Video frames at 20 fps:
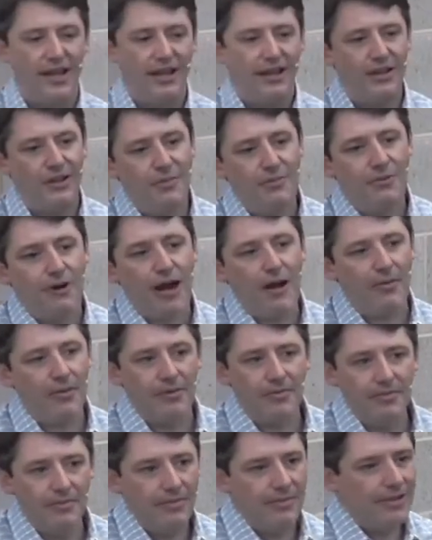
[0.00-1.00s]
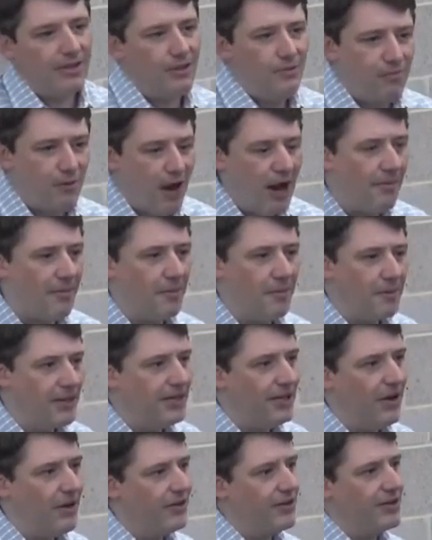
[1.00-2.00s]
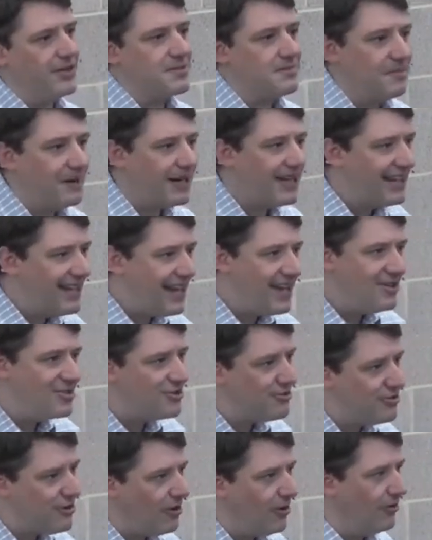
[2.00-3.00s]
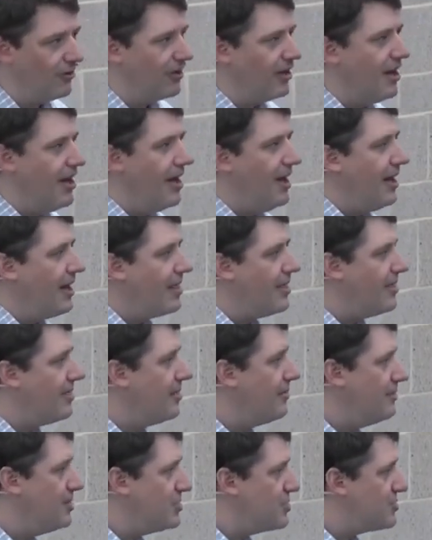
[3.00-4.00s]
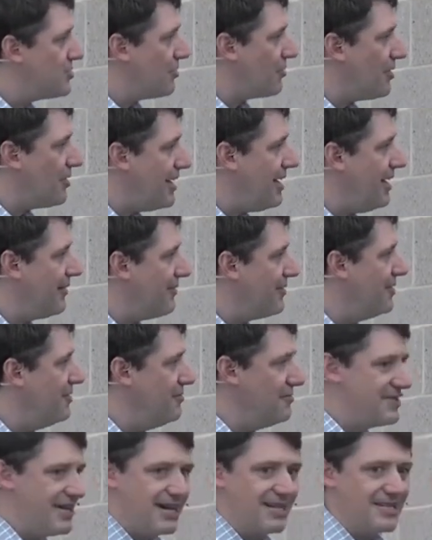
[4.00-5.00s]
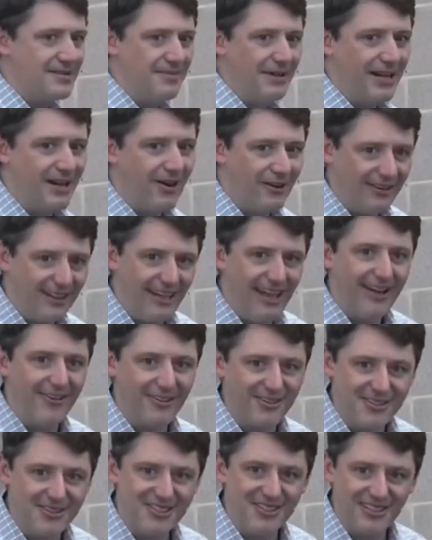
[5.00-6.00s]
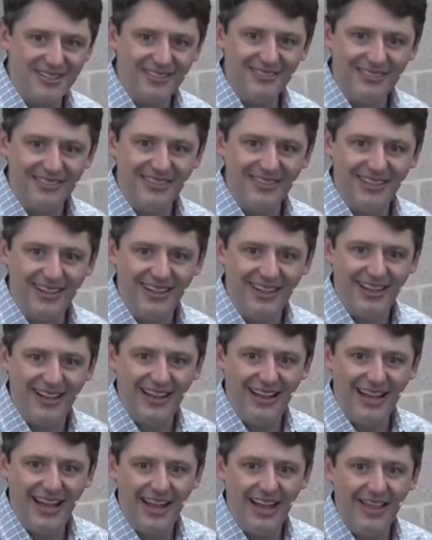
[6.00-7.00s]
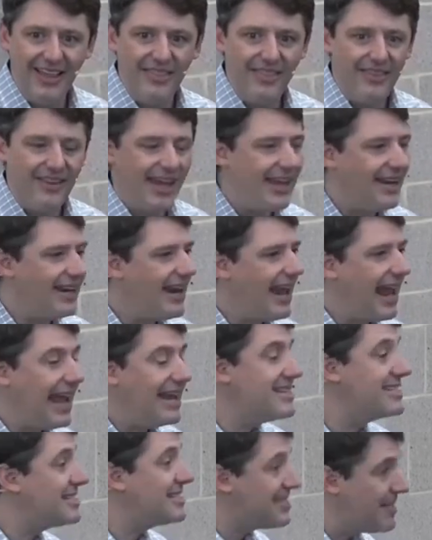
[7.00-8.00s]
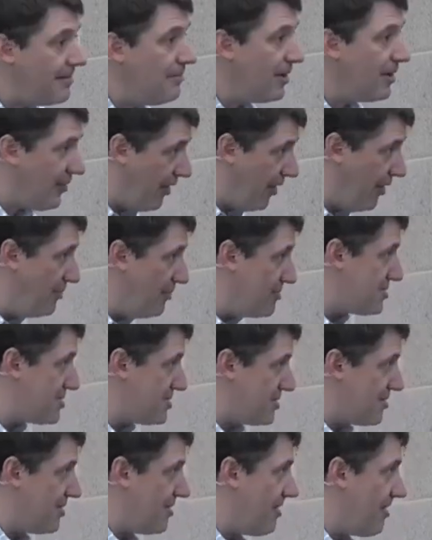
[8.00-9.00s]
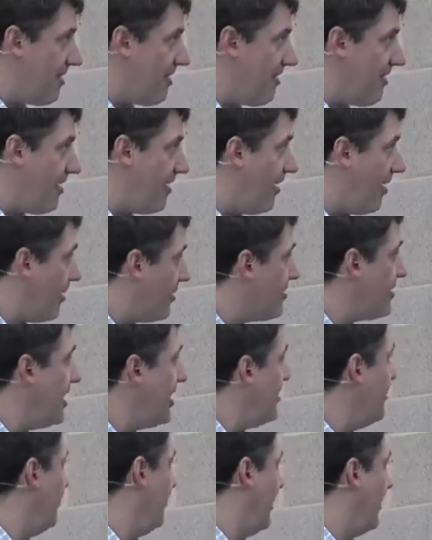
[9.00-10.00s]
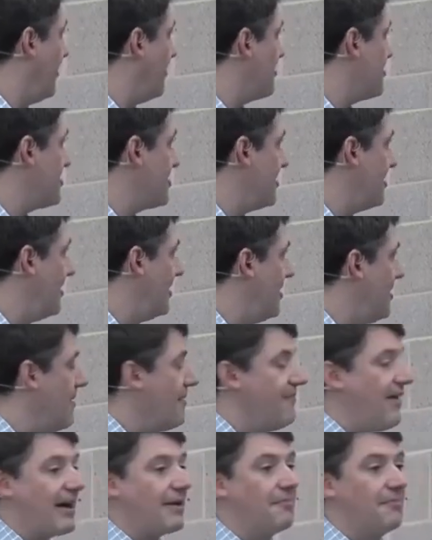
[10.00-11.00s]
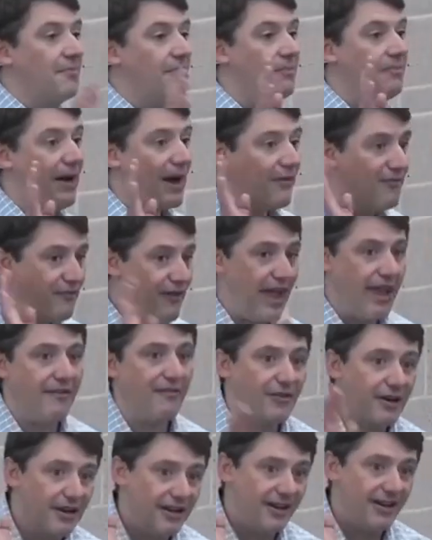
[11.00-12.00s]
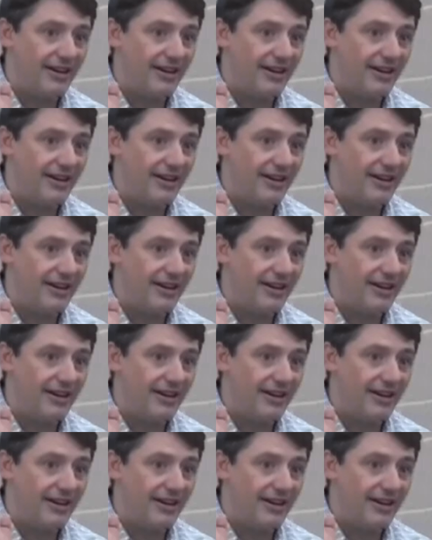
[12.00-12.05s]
You probably know this, but in case you don't, the majority of the New Testament are letters. And some of those are thank you letters. In fact, my favorite